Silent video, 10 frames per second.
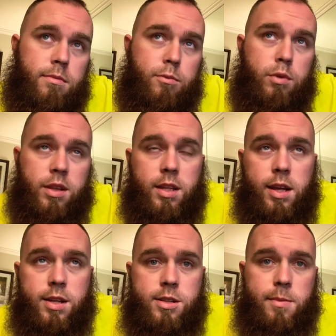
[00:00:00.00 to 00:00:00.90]
what
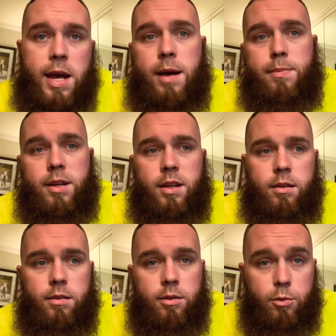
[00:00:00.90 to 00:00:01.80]
ends up
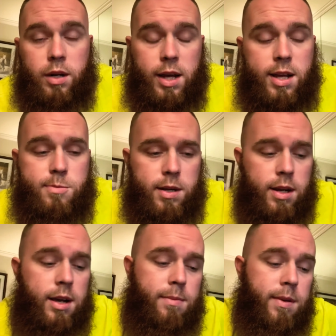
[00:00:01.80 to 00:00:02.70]
happening, or what has been
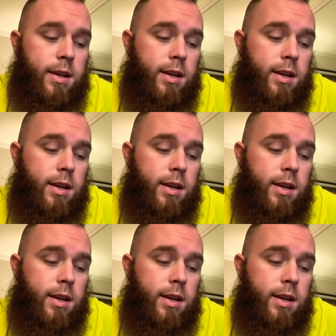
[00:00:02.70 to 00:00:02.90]
happening,